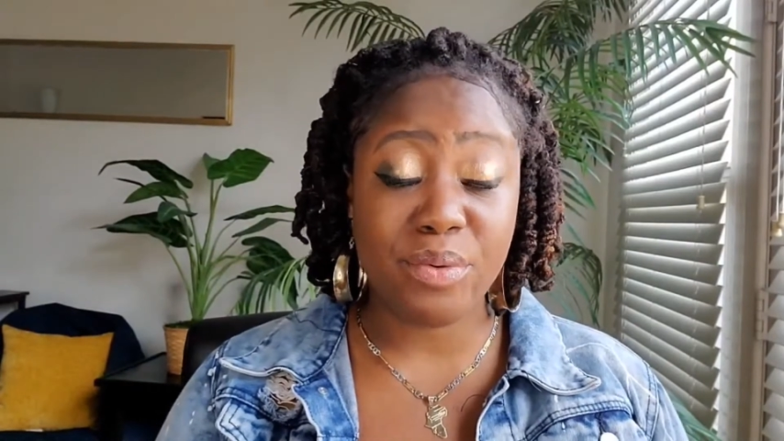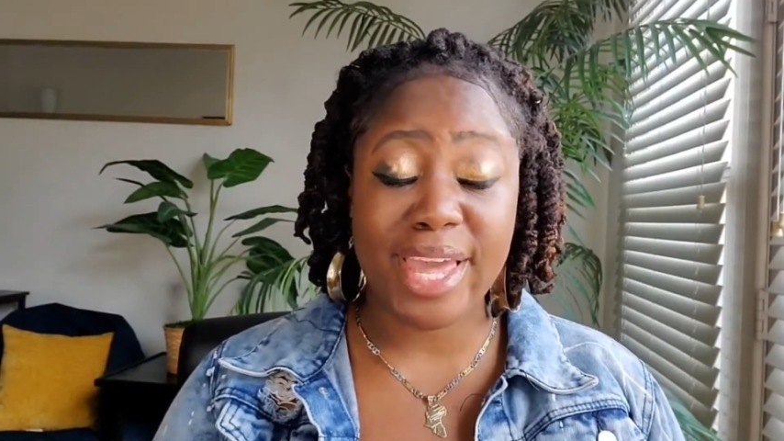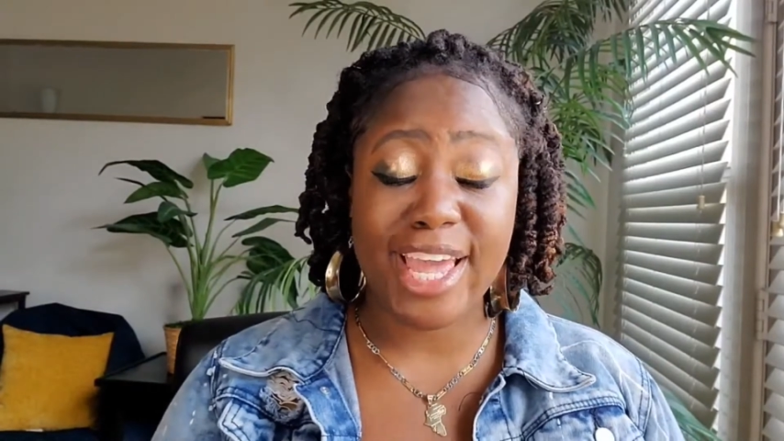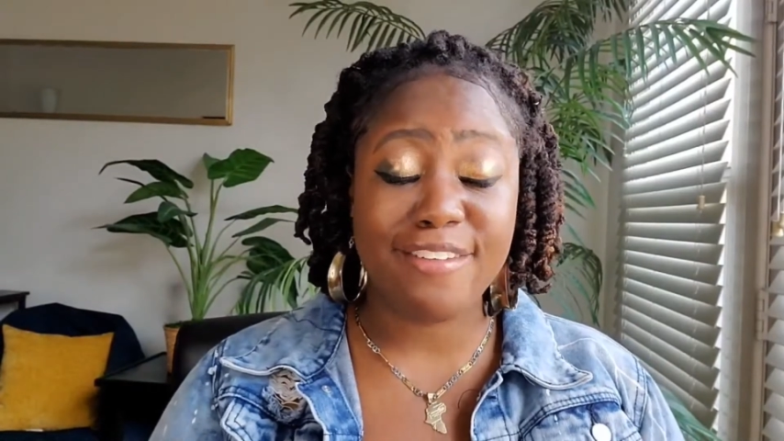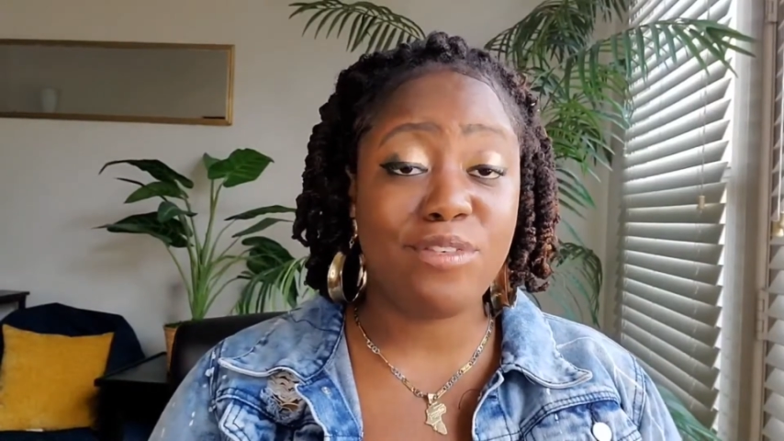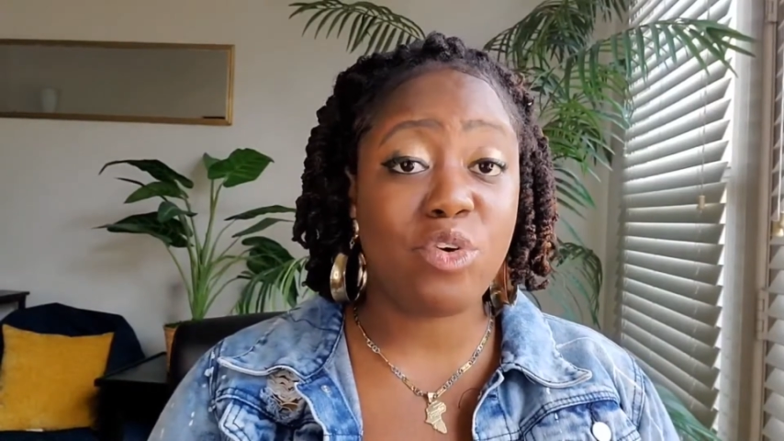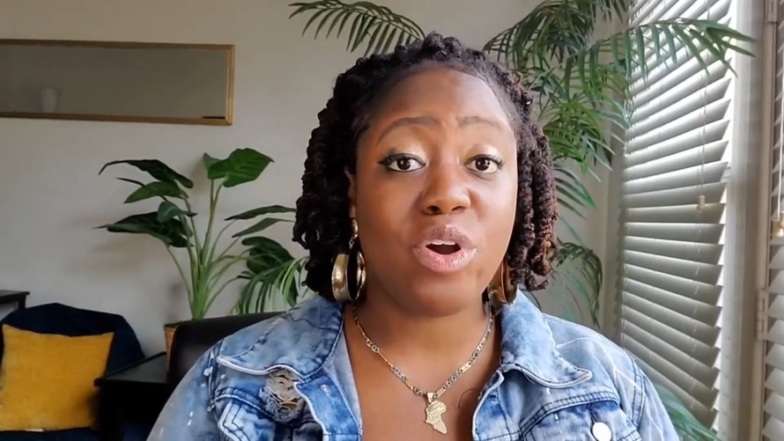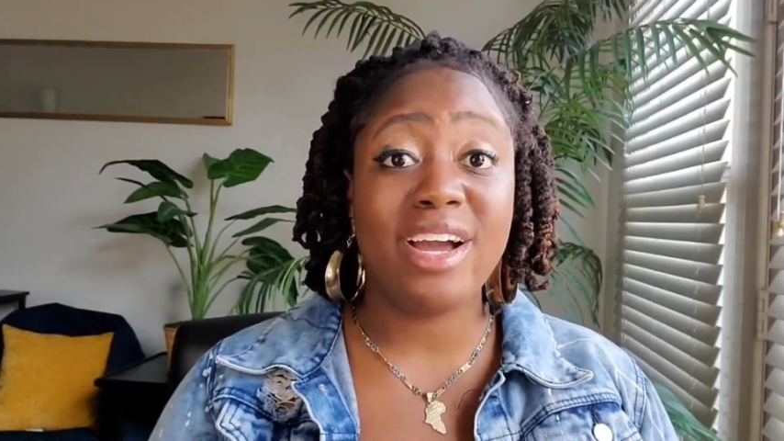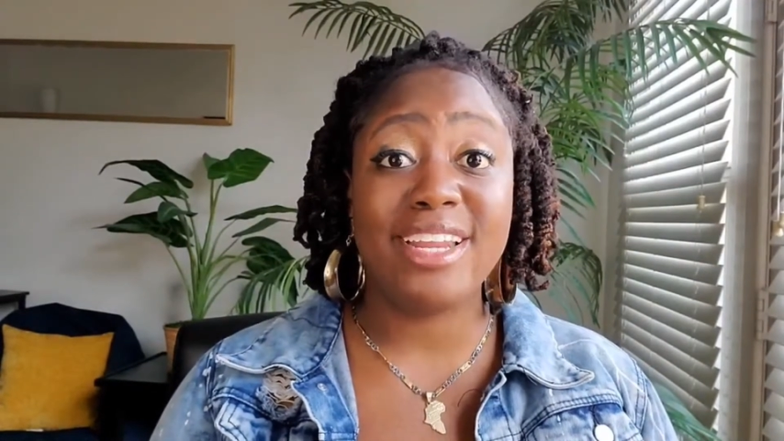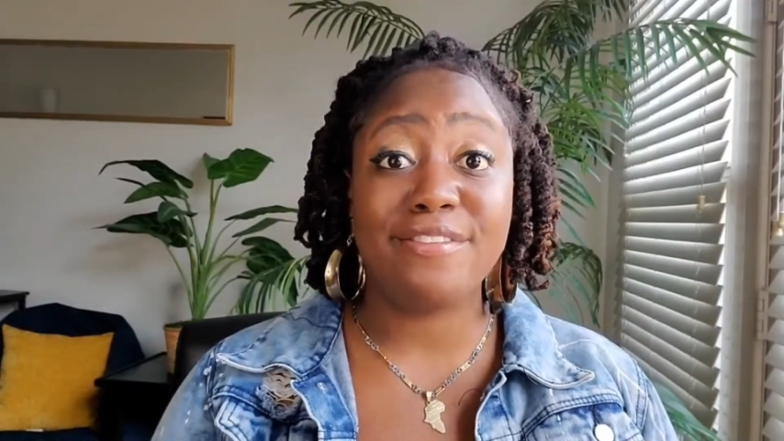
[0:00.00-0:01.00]
okay,
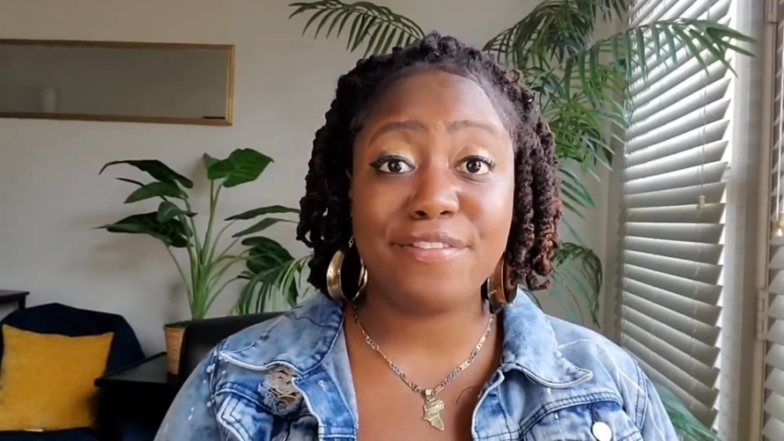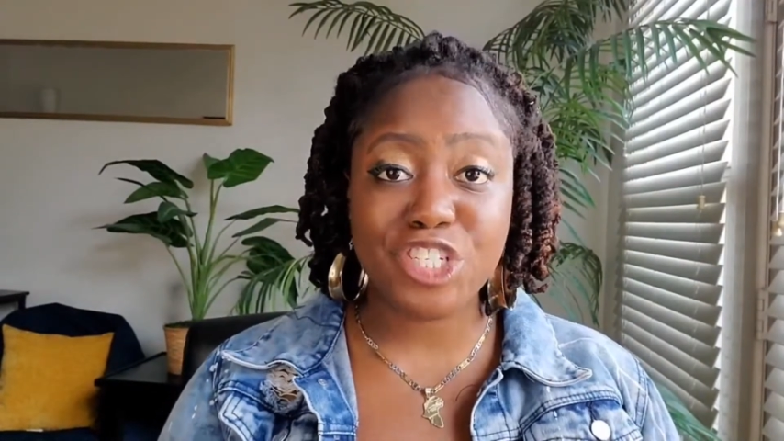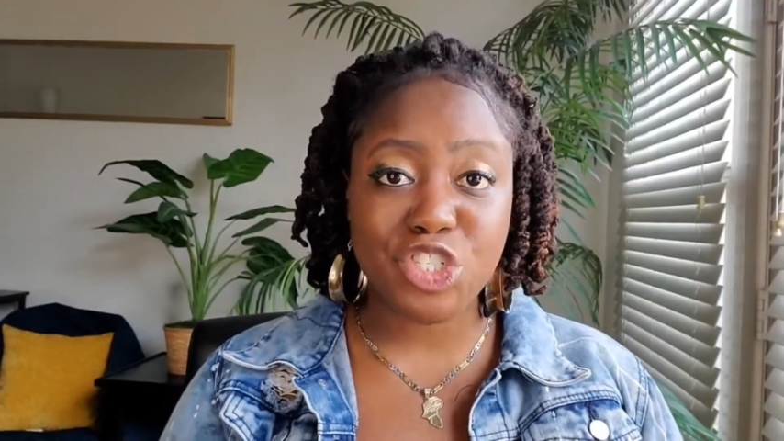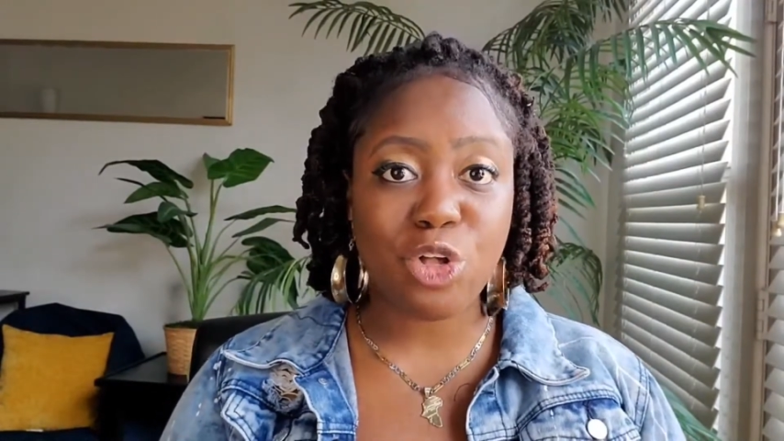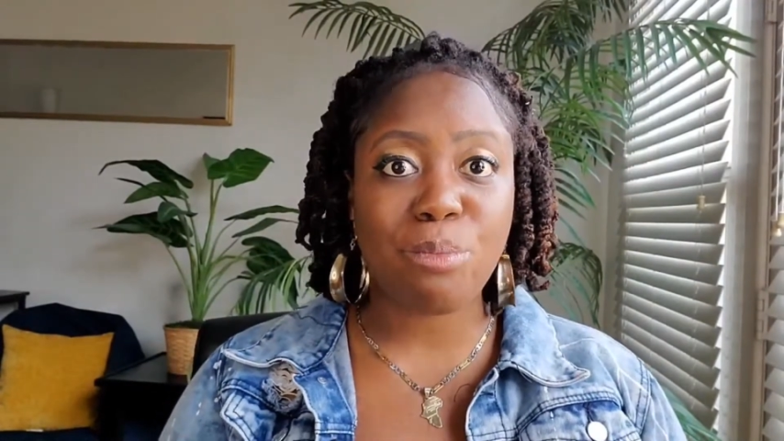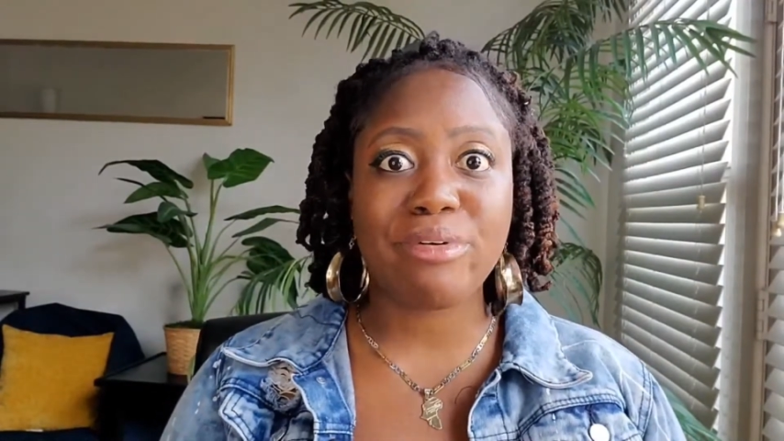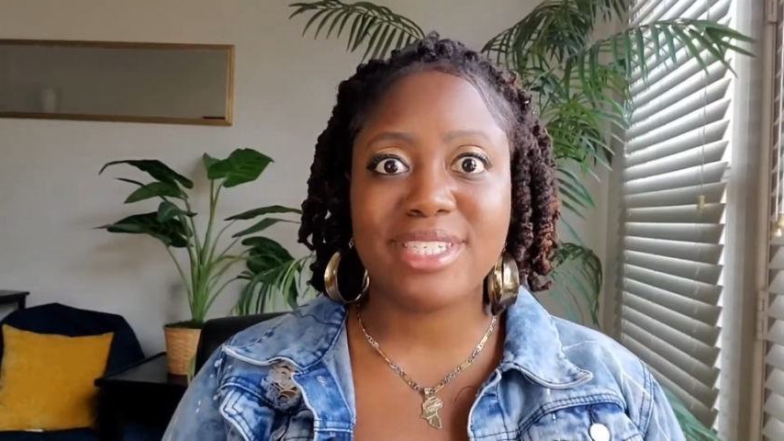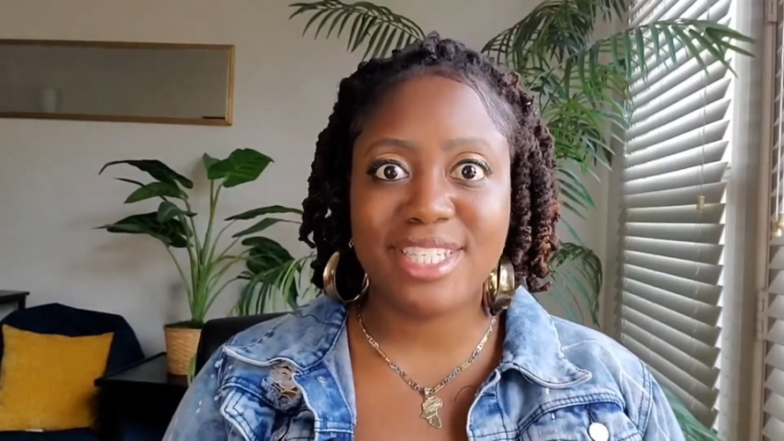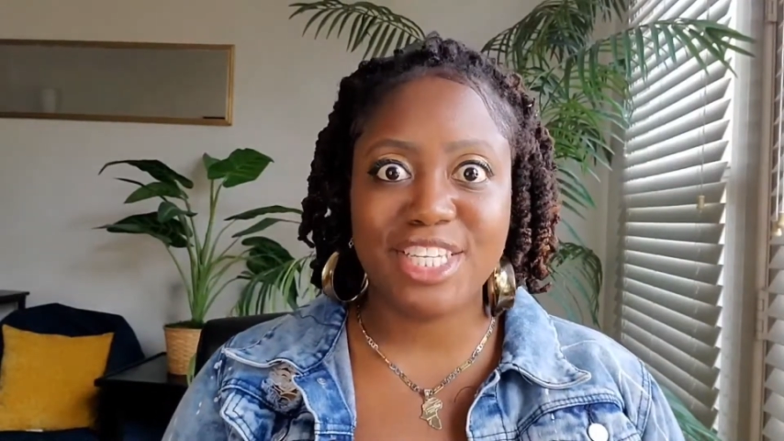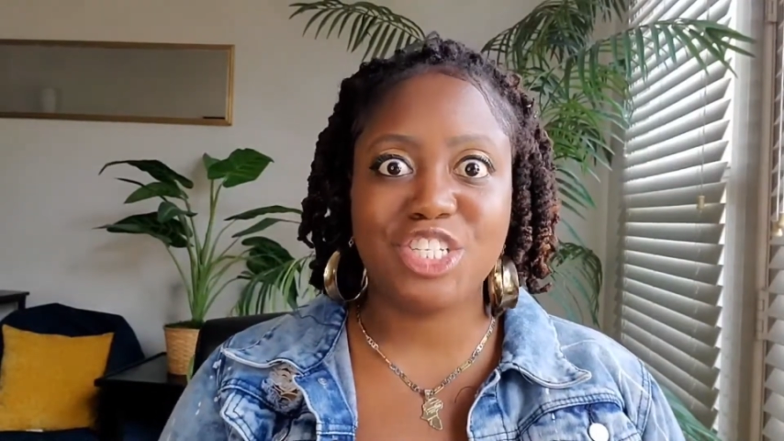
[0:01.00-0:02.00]
for an official
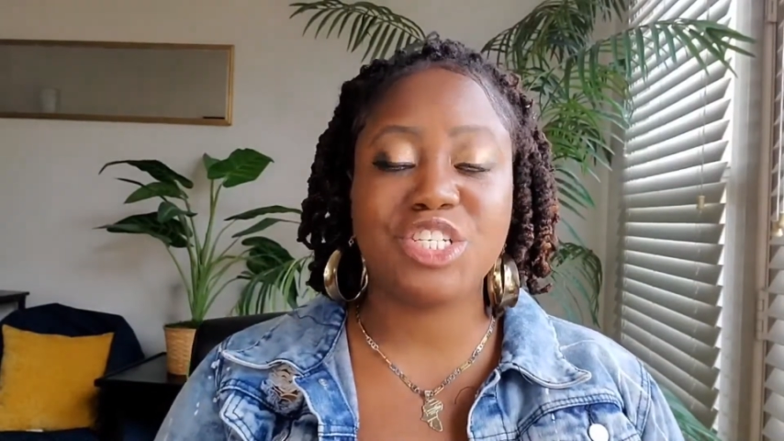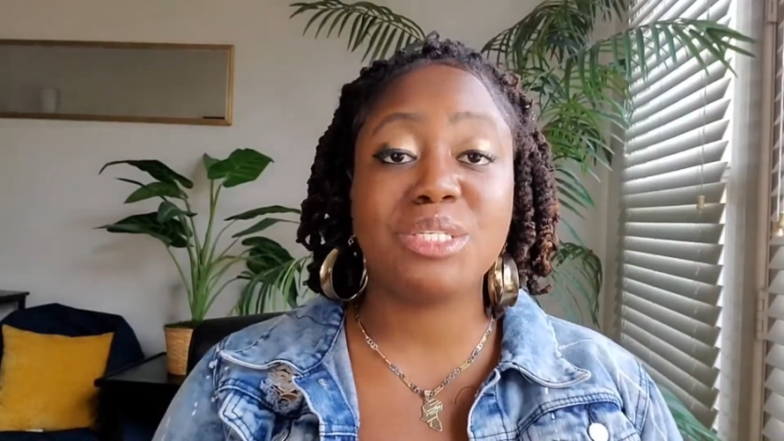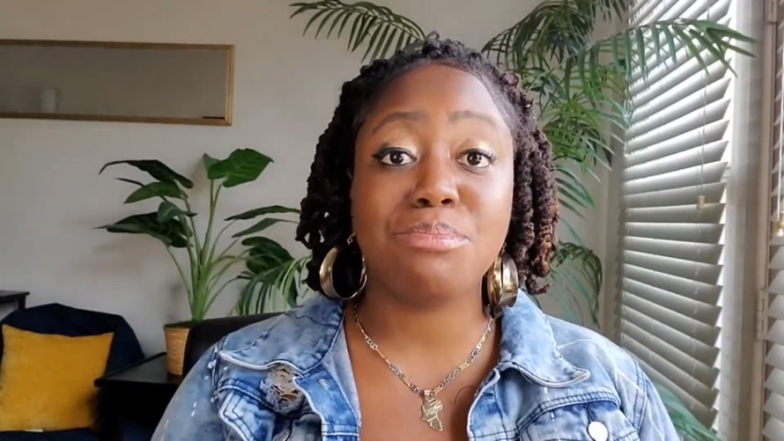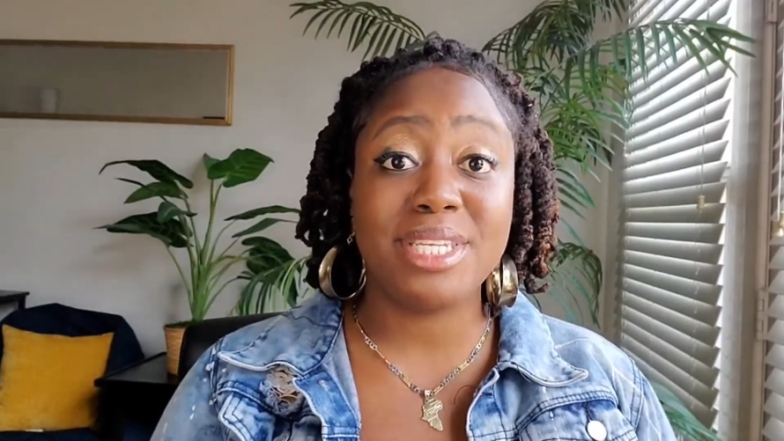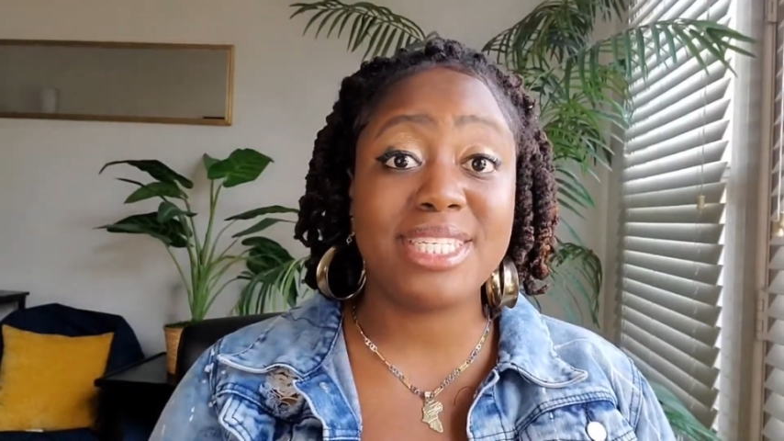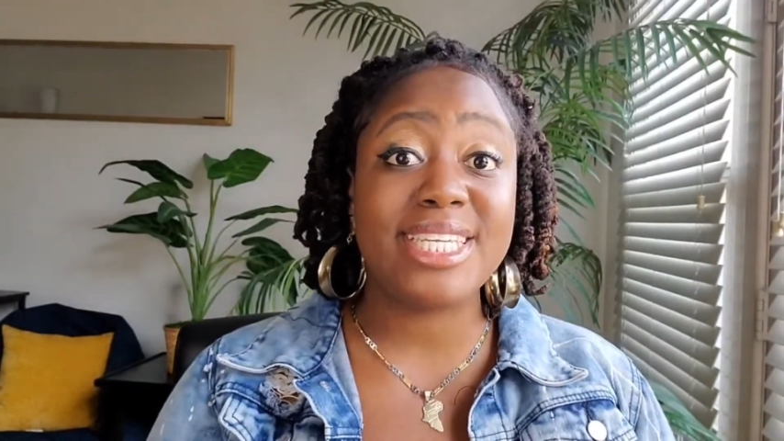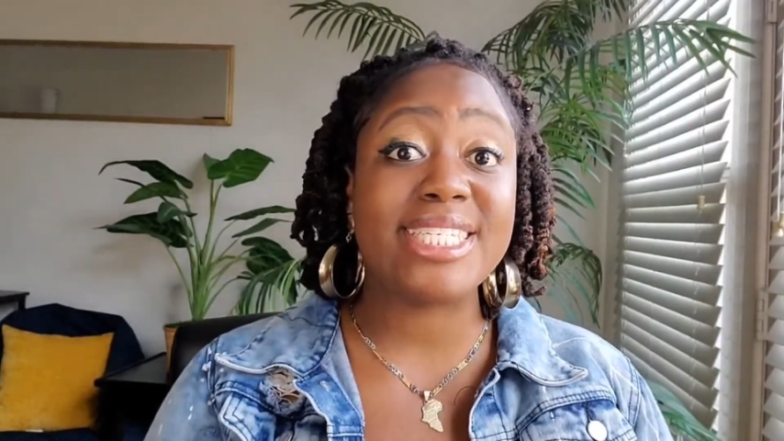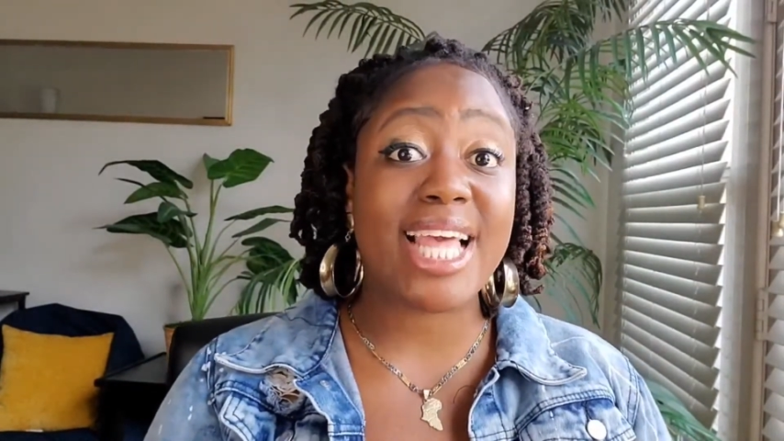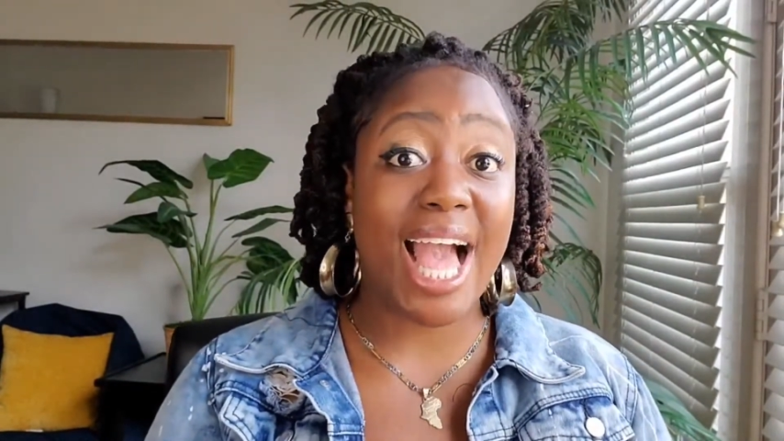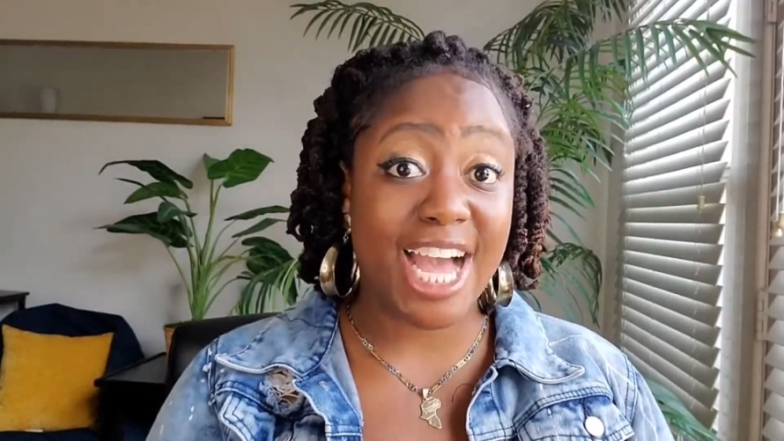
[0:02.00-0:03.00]
prestigious business